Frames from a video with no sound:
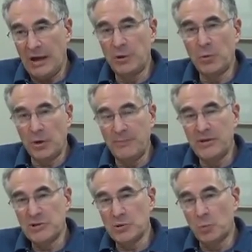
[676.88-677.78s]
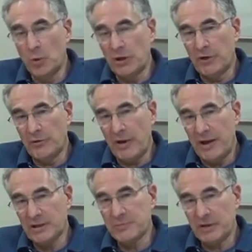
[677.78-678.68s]
I do want to mention one other
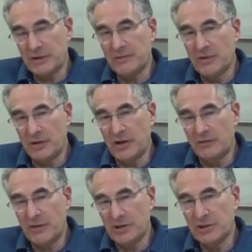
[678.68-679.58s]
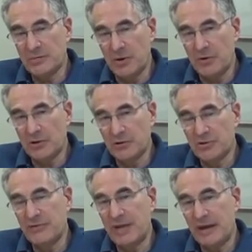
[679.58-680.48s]
aspect of
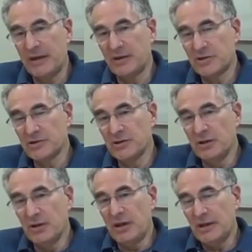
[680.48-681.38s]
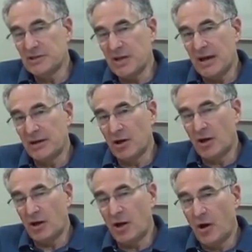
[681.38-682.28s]
testimonials, and that is it's not at
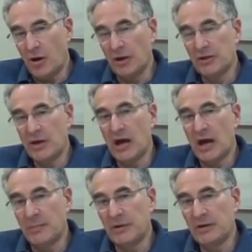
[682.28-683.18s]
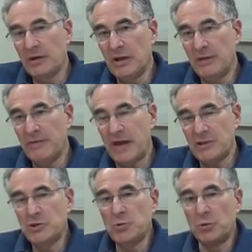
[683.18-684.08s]
all uncommon
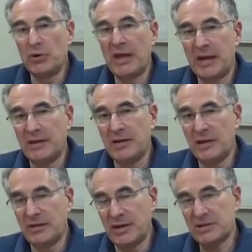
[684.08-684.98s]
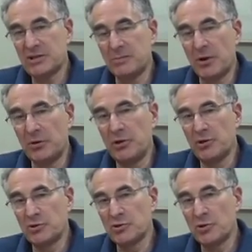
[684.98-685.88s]
that you will get
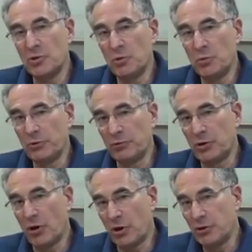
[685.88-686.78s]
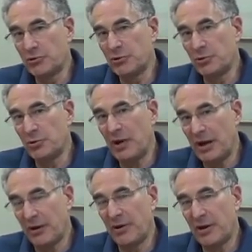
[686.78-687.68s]
testimonials with regard to
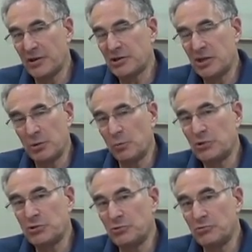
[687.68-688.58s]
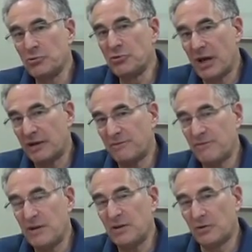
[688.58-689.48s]
areas in which you do not
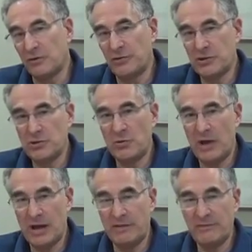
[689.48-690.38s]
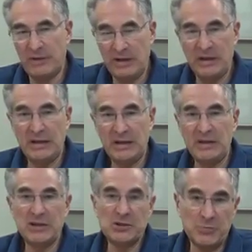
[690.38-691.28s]
feel that you have
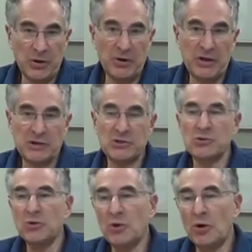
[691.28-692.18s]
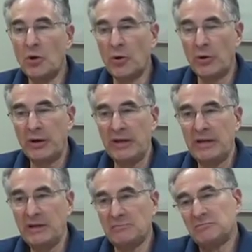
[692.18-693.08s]
any experience or
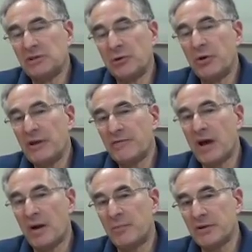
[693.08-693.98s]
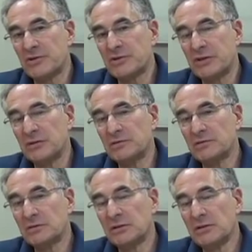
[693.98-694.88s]
any degree of competency.
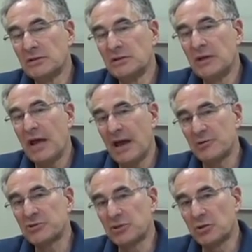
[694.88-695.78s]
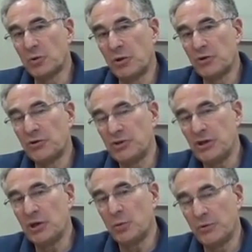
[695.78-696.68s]
How should a lawyer
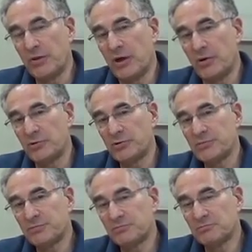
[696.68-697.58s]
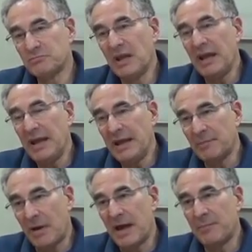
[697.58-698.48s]
deal with those?
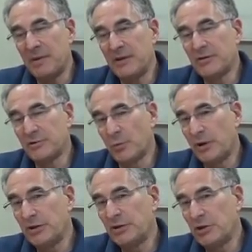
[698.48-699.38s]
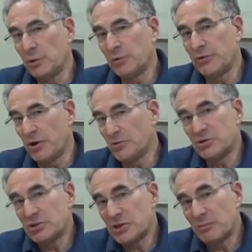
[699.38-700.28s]
In my opinion, the way to deal with
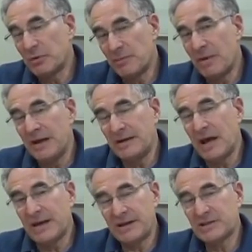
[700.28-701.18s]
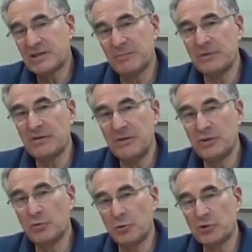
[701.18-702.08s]
those is simply by not accepting the
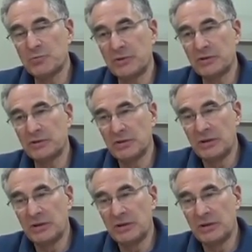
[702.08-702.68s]
endorsement.